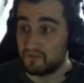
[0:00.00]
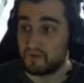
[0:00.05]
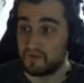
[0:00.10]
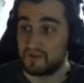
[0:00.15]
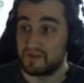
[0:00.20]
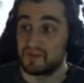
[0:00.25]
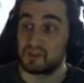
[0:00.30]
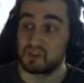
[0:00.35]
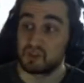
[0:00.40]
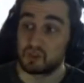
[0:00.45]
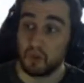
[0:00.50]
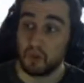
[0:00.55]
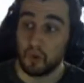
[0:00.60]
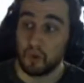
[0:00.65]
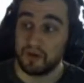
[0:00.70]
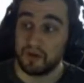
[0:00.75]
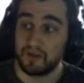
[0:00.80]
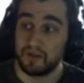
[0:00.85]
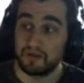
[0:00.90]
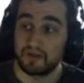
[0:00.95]
within the
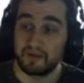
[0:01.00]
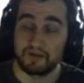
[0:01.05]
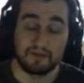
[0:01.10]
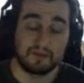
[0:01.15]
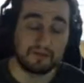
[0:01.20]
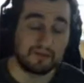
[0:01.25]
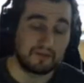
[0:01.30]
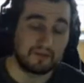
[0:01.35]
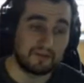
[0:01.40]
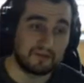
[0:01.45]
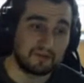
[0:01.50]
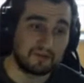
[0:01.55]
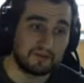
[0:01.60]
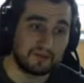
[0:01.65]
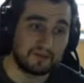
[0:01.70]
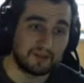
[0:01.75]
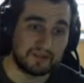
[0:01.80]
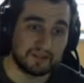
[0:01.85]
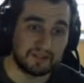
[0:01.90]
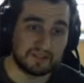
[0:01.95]
story that
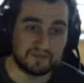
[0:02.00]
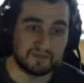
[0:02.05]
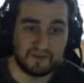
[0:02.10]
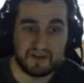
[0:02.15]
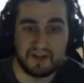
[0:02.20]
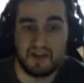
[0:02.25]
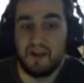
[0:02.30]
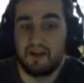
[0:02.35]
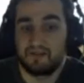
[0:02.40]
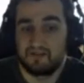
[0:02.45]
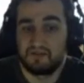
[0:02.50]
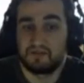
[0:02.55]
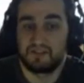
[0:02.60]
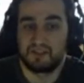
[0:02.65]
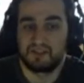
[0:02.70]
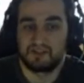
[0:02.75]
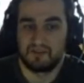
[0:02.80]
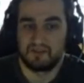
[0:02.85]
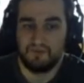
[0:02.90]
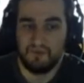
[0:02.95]
it's very hard to
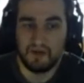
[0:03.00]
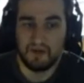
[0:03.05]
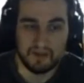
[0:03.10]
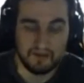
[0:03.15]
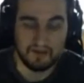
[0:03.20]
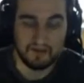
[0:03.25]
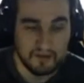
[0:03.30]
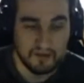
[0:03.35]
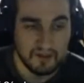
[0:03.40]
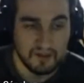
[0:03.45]
justify.